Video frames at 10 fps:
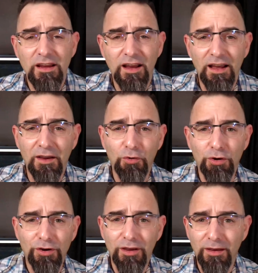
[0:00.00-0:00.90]
I
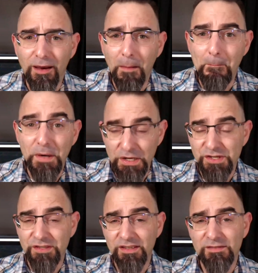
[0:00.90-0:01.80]
ordered a
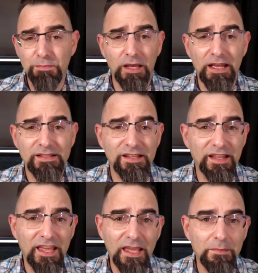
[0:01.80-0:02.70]
bunch of these plants and
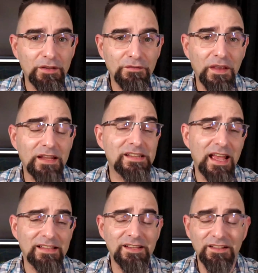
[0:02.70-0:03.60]
they came in
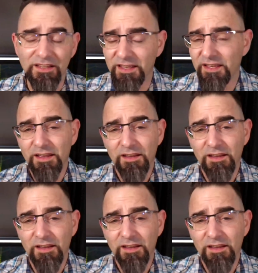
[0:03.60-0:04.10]
fantastically.